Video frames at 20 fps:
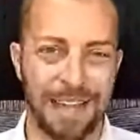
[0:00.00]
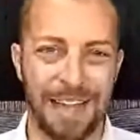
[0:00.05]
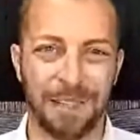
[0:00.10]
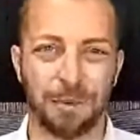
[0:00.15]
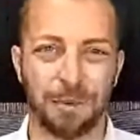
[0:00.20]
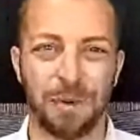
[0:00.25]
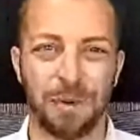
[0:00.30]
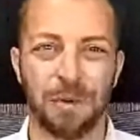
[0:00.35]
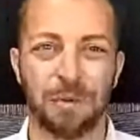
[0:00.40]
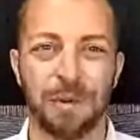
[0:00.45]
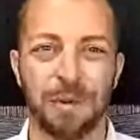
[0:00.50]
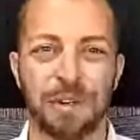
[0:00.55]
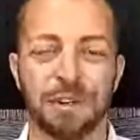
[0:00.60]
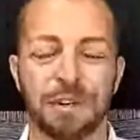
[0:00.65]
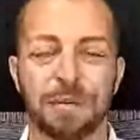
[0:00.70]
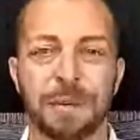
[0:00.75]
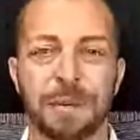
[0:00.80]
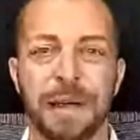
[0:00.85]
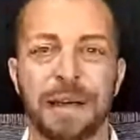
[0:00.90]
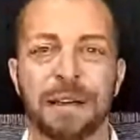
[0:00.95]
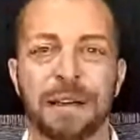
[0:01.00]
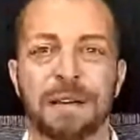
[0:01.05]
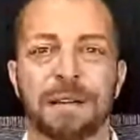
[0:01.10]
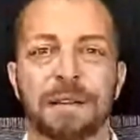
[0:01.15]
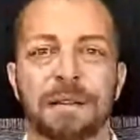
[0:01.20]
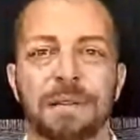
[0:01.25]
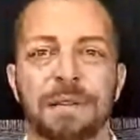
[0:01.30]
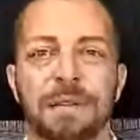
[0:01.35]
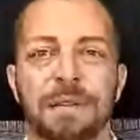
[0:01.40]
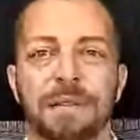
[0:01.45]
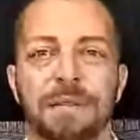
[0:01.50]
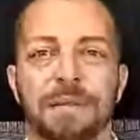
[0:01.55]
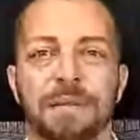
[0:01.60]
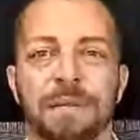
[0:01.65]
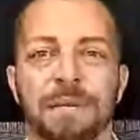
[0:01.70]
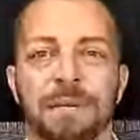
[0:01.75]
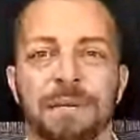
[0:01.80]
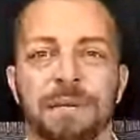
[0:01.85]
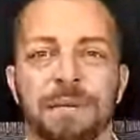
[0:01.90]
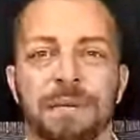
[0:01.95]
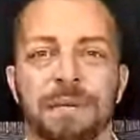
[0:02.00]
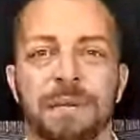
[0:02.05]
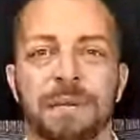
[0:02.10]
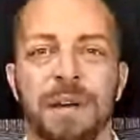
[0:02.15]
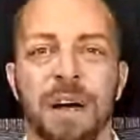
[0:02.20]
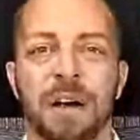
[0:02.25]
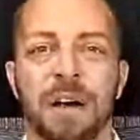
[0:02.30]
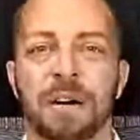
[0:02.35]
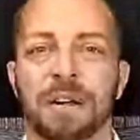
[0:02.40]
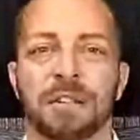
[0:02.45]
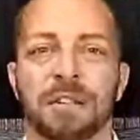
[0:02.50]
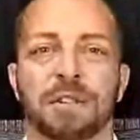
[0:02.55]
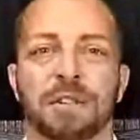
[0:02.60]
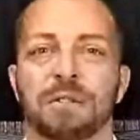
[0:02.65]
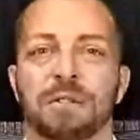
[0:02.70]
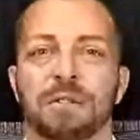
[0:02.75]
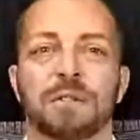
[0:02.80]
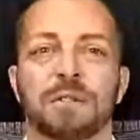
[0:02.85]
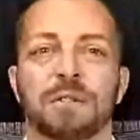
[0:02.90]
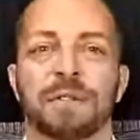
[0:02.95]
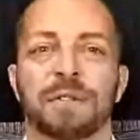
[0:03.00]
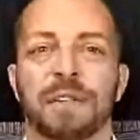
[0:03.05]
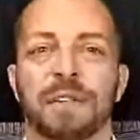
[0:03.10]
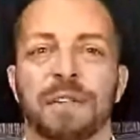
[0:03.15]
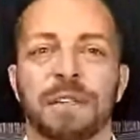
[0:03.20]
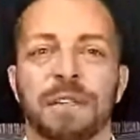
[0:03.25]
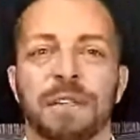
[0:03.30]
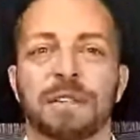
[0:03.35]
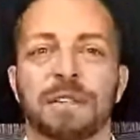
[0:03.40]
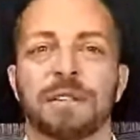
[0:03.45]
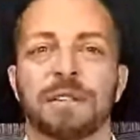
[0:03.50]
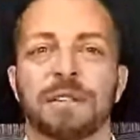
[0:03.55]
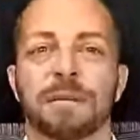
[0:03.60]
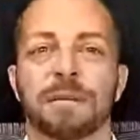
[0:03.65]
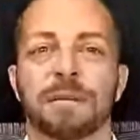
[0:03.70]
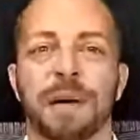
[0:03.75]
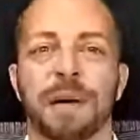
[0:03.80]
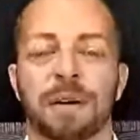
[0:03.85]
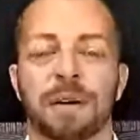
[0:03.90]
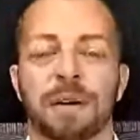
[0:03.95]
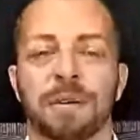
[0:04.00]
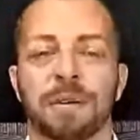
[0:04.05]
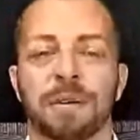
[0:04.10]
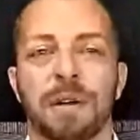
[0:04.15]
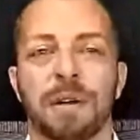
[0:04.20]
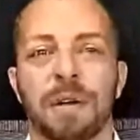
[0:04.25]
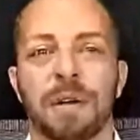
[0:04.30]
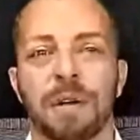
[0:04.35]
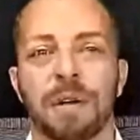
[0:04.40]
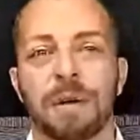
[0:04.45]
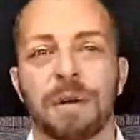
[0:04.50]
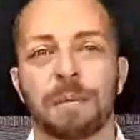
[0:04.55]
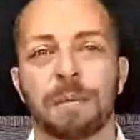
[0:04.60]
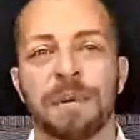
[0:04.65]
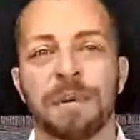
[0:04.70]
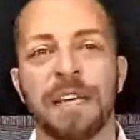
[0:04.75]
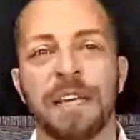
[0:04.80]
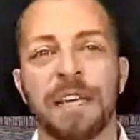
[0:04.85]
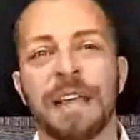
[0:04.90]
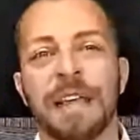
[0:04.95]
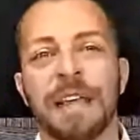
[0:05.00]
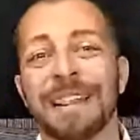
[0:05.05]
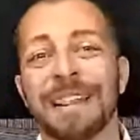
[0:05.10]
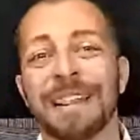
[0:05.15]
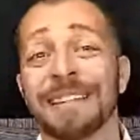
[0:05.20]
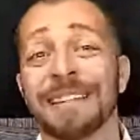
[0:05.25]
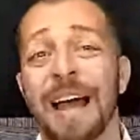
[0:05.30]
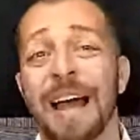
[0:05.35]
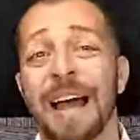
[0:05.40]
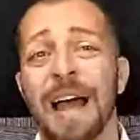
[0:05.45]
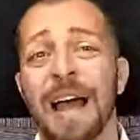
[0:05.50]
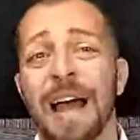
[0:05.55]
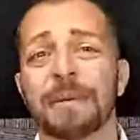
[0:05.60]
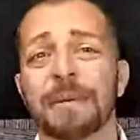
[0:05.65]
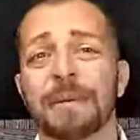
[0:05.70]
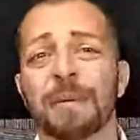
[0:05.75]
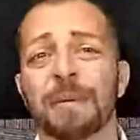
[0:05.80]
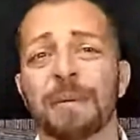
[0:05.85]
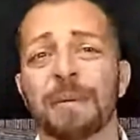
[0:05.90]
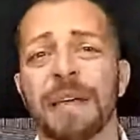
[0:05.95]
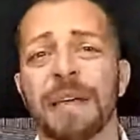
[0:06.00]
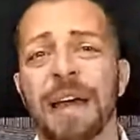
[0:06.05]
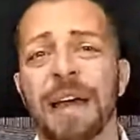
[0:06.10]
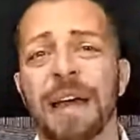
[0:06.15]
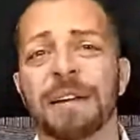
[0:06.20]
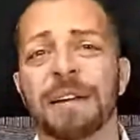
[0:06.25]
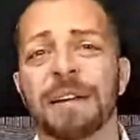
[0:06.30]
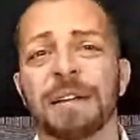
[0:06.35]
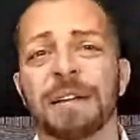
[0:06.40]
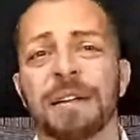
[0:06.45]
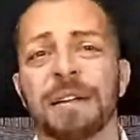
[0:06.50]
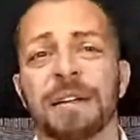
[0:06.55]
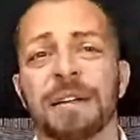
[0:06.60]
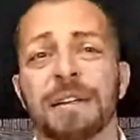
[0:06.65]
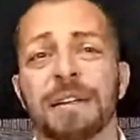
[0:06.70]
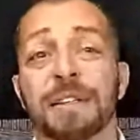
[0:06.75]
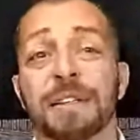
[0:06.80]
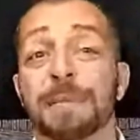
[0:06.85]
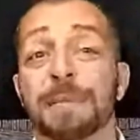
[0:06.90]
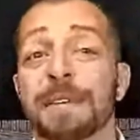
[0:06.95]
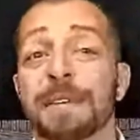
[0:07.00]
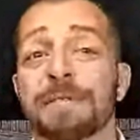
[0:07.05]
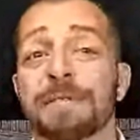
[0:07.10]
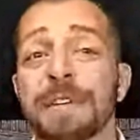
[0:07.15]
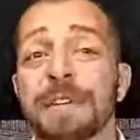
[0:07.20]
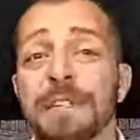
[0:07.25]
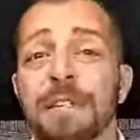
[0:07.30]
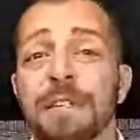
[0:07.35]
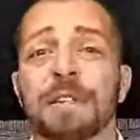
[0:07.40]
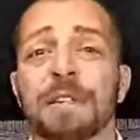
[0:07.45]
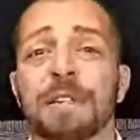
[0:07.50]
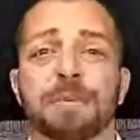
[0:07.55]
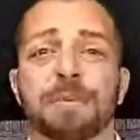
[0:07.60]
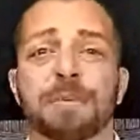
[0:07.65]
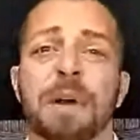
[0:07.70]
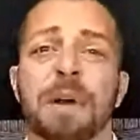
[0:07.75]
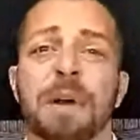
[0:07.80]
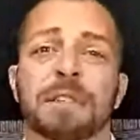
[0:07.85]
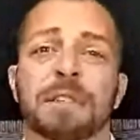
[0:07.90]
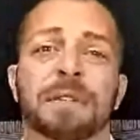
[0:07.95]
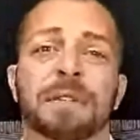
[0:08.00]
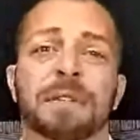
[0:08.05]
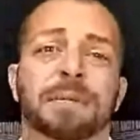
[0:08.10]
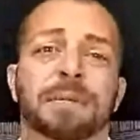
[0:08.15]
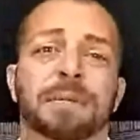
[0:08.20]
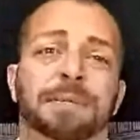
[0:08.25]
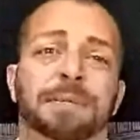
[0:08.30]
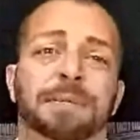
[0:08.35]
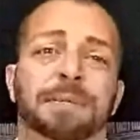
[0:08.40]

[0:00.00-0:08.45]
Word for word: that's what we should make our exclusive existence about but that then the time that we get to be physically present